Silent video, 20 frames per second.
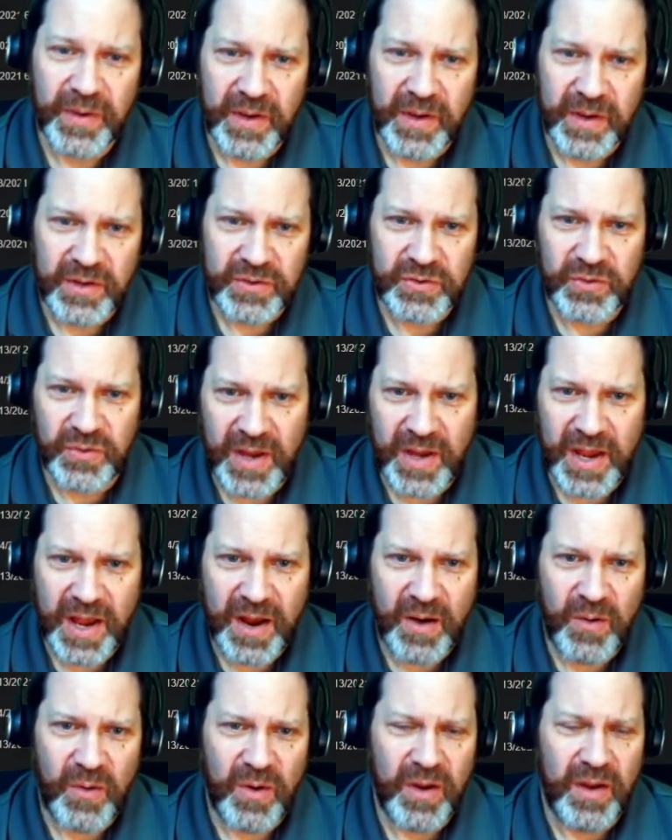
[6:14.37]
So
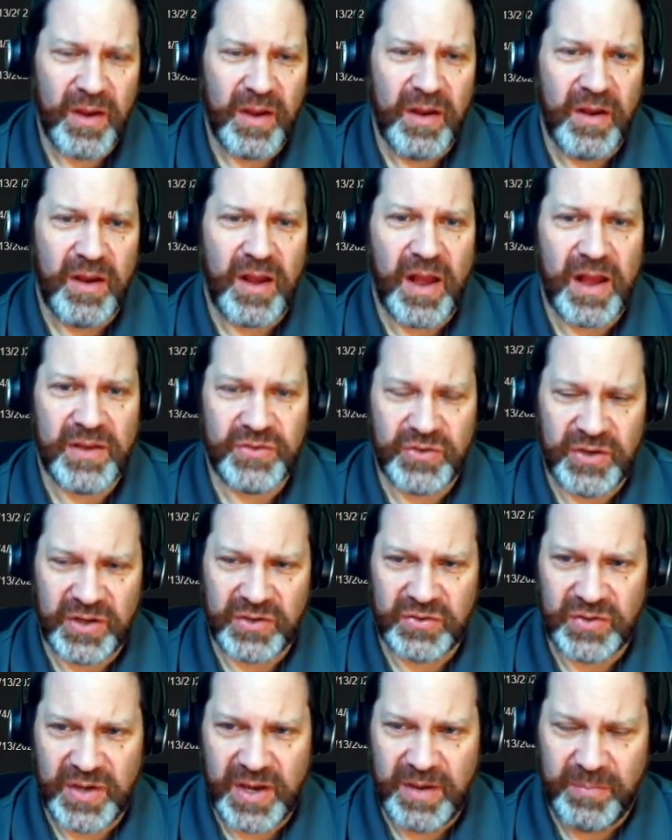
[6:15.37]
now, as an
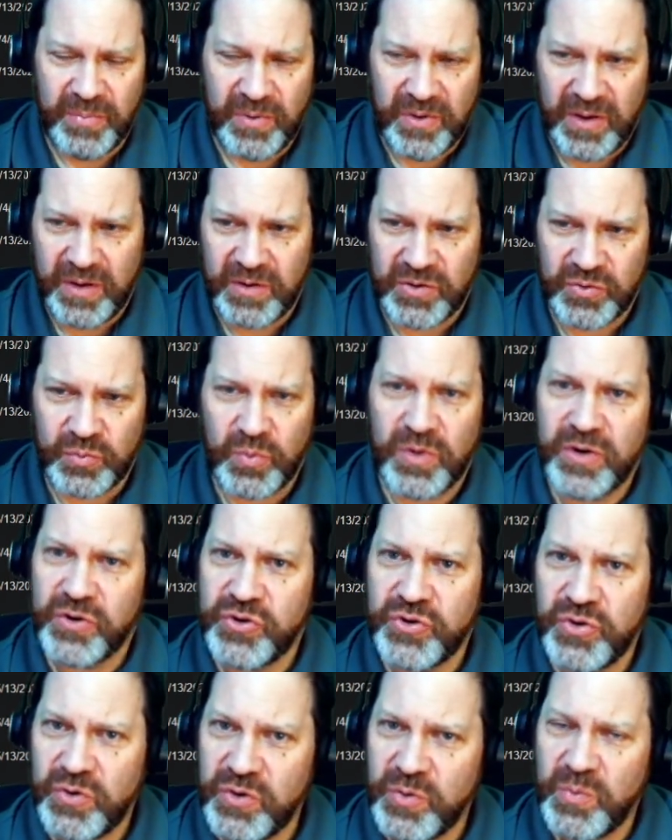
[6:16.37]
example, I just want to
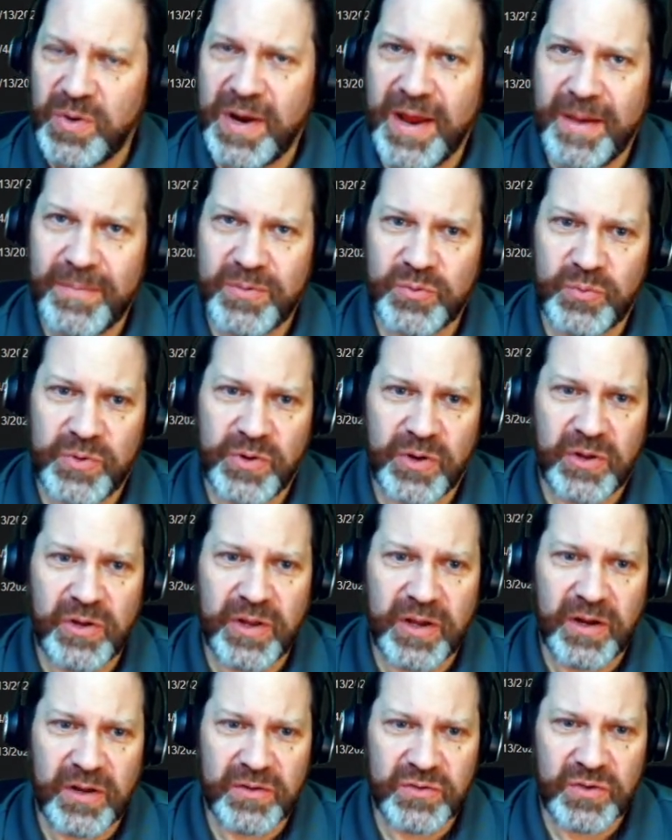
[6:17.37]
show you what happens when you click
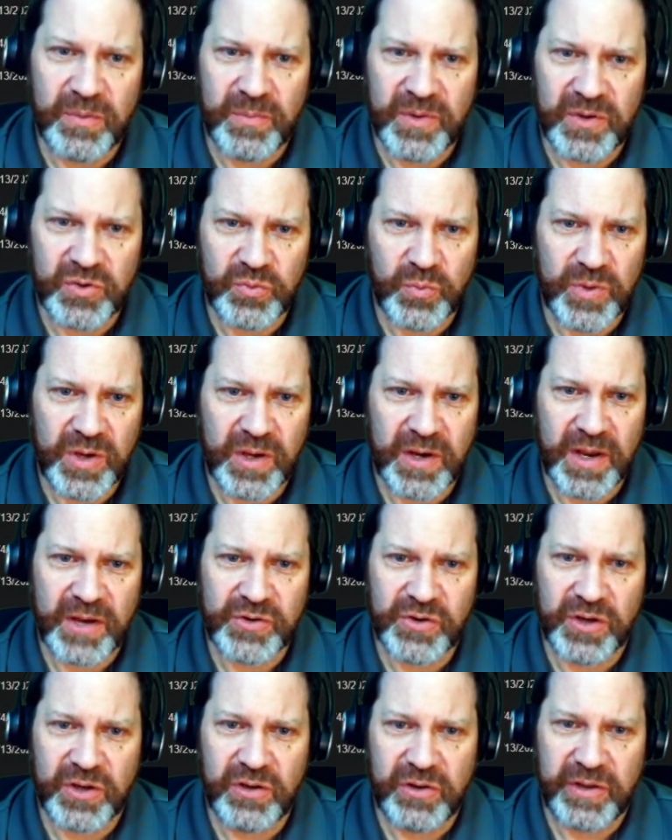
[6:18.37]
on some of these. So we can
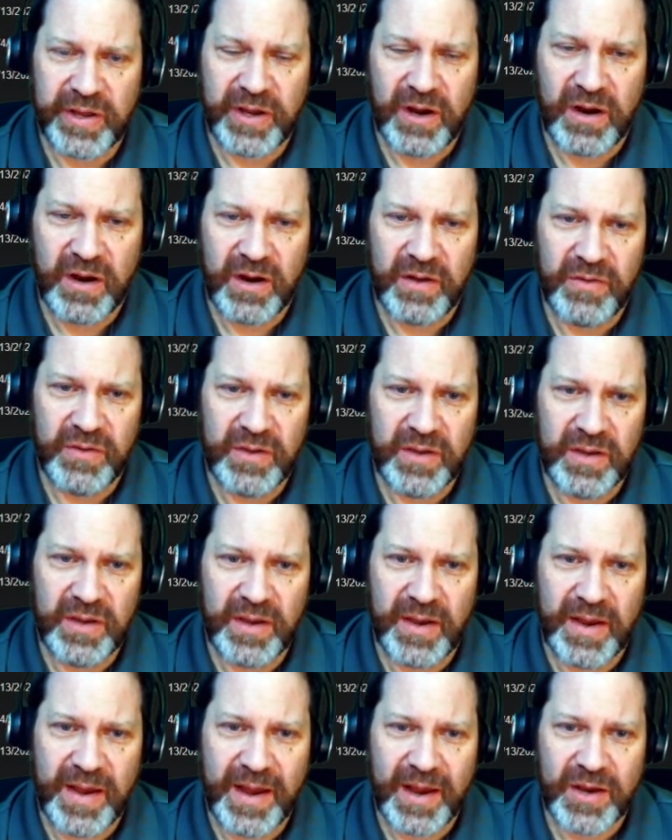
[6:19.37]
actually click on the
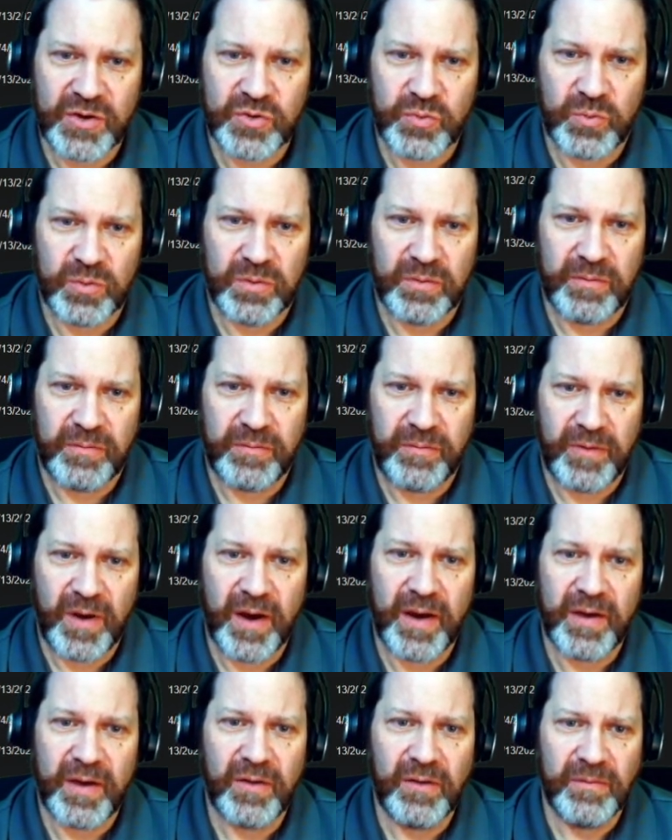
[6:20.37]
actual
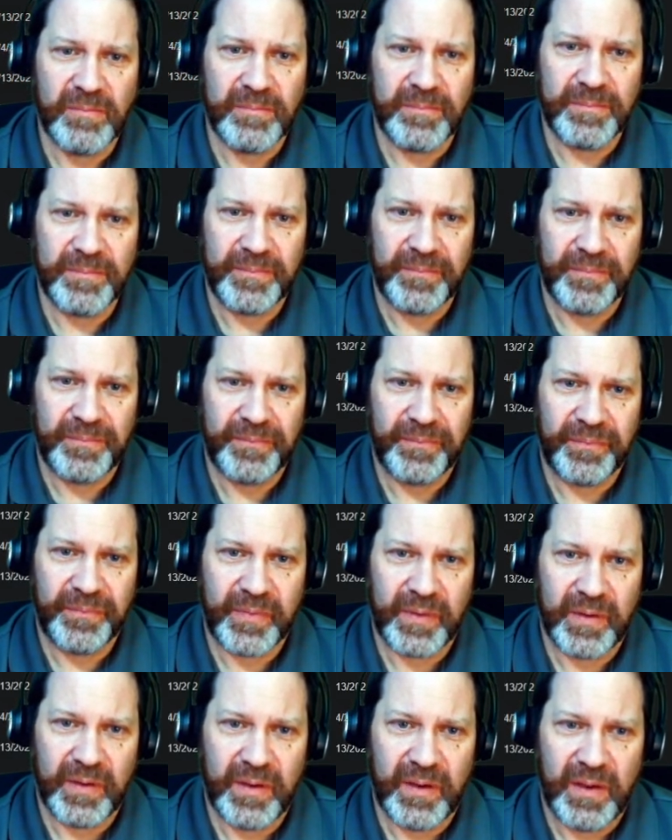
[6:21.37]
file,
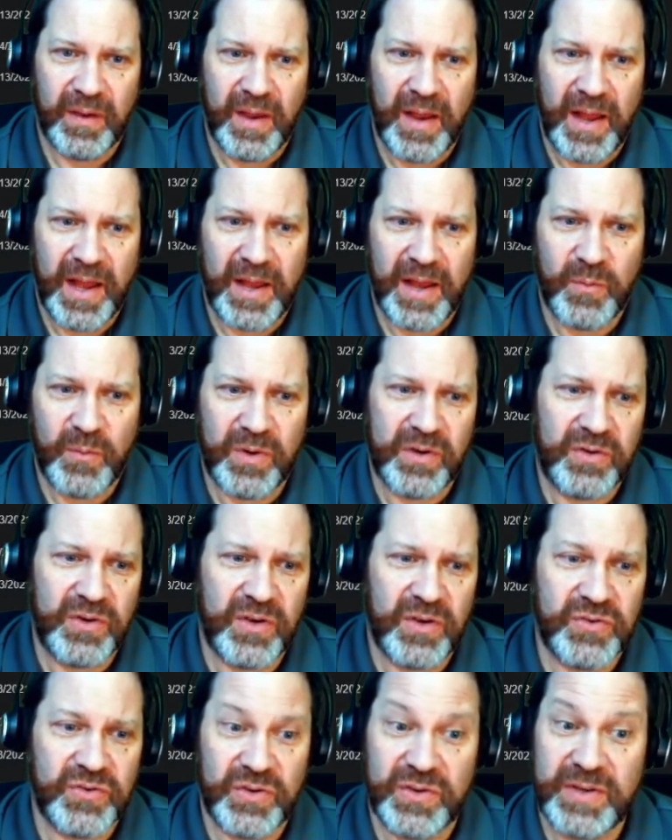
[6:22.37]
and what it
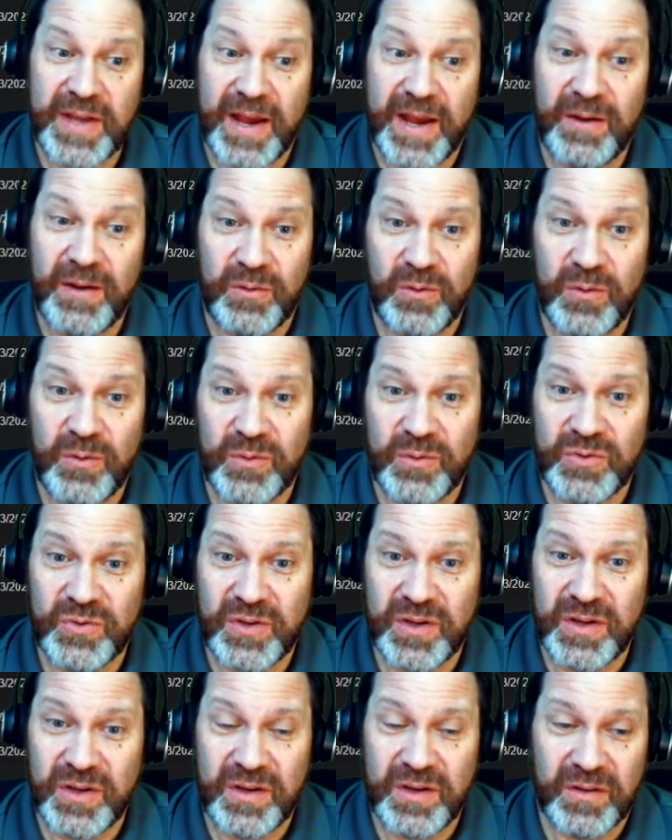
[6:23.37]
does is it downloads
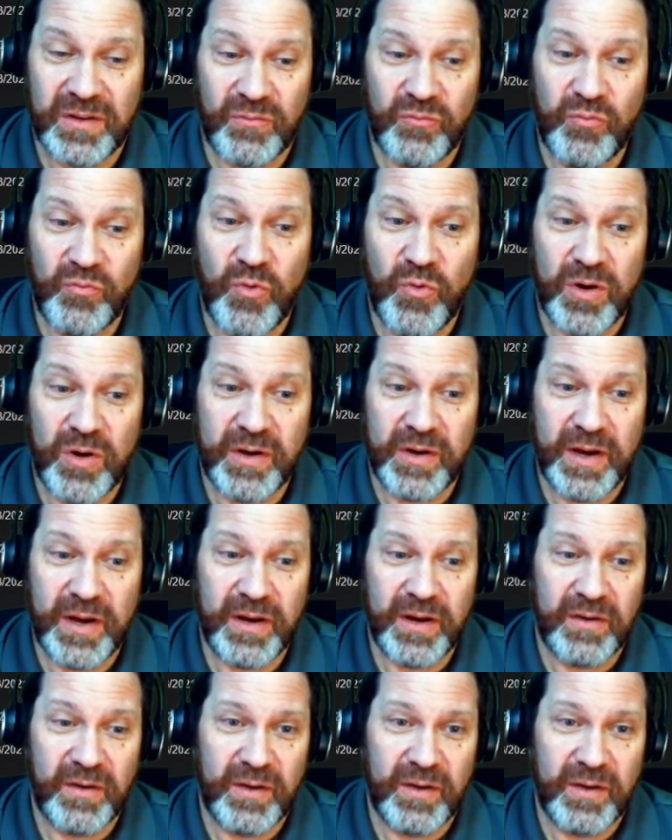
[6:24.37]
the raw data.